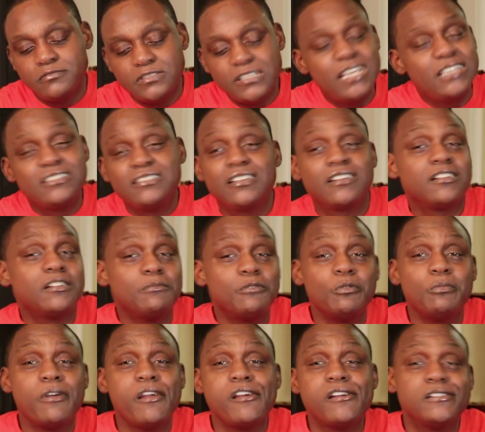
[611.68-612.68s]
I ain't sucking no
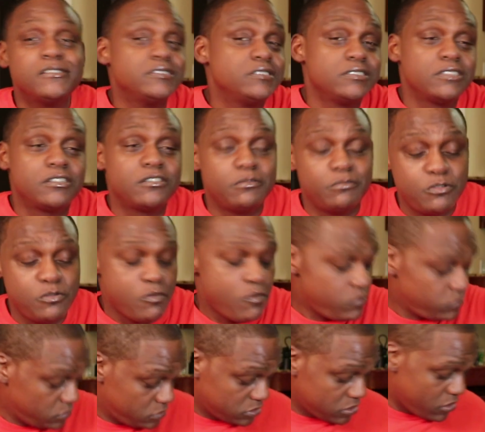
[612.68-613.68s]
more, man. I ain't sucking no more.
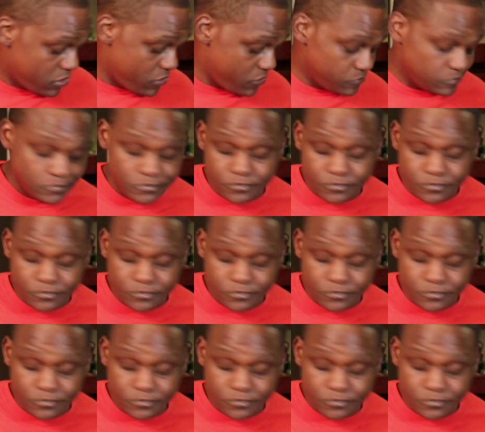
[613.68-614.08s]
I'm sorry.